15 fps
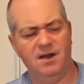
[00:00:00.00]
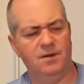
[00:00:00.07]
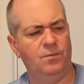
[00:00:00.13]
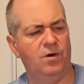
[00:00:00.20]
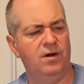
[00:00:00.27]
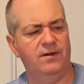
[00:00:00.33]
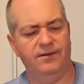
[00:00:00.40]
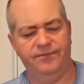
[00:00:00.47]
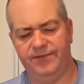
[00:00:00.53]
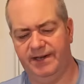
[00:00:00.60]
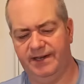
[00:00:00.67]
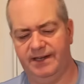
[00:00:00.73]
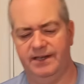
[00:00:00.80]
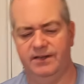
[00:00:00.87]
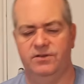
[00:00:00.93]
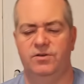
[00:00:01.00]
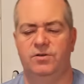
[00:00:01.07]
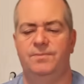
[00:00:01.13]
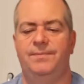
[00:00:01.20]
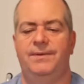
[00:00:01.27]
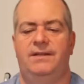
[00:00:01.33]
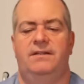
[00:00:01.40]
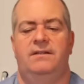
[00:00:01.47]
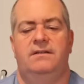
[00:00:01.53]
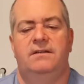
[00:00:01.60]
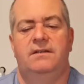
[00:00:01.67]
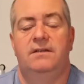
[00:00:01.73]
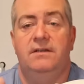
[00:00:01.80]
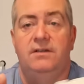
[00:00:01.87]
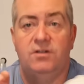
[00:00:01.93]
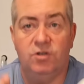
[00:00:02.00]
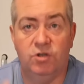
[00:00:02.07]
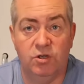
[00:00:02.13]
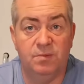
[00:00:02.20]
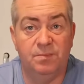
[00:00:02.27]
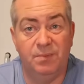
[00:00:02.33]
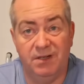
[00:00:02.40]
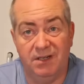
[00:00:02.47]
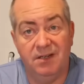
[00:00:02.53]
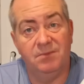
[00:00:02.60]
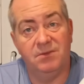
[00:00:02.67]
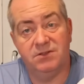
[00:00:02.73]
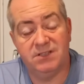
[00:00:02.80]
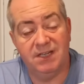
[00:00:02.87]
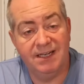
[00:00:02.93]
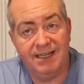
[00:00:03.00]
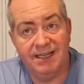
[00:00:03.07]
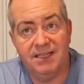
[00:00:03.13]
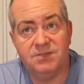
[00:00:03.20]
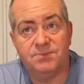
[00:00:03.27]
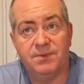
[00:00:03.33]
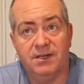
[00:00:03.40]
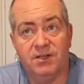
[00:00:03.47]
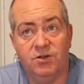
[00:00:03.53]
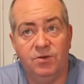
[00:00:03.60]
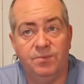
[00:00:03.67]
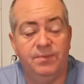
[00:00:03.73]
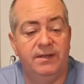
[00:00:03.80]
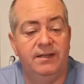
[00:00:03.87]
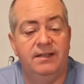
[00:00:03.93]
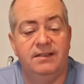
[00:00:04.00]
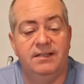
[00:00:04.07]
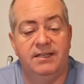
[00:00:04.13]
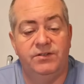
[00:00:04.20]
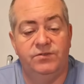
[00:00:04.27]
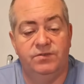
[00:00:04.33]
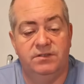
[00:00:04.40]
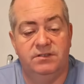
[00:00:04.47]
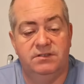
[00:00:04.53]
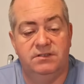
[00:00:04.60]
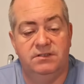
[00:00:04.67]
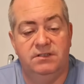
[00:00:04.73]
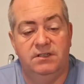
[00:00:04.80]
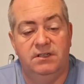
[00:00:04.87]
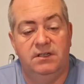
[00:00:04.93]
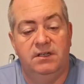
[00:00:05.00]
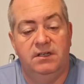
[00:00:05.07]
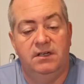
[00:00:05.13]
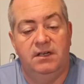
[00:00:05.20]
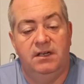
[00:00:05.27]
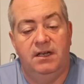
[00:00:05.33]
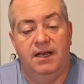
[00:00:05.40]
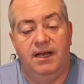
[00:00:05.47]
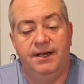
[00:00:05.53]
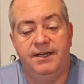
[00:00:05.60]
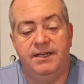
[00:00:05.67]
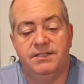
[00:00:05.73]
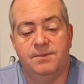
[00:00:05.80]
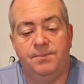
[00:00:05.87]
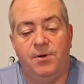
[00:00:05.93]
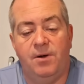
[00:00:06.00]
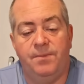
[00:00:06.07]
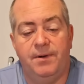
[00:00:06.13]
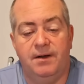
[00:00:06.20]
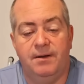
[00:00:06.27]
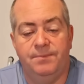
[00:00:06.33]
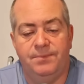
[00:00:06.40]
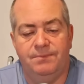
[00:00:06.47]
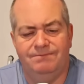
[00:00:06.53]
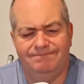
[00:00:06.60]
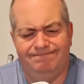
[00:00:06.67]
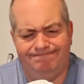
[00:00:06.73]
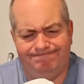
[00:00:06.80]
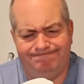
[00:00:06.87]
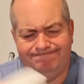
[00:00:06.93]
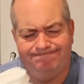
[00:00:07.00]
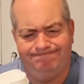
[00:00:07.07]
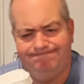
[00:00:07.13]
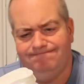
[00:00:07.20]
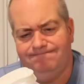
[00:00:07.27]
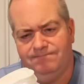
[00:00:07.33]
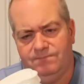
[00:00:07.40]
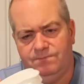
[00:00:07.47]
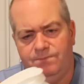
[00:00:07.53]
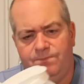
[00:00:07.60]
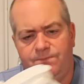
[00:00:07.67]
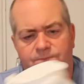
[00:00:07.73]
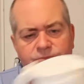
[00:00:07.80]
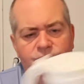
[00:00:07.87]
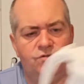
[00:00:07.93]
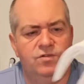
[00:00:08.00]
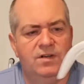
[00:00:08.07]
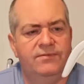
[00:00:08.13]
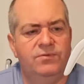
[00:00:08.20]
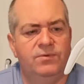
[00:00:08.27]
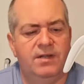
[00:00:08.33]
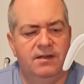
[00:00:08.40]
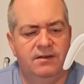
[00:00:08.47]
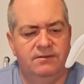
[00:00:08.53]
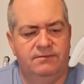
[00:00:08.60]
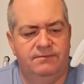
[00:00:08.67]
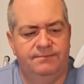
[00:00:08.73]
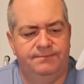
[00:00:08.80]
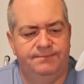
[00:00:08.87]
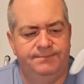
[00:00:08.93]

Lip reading: and why I think it could be, I'm not saying it is, but it could be dangerous. And it is a pop-up travel kettle,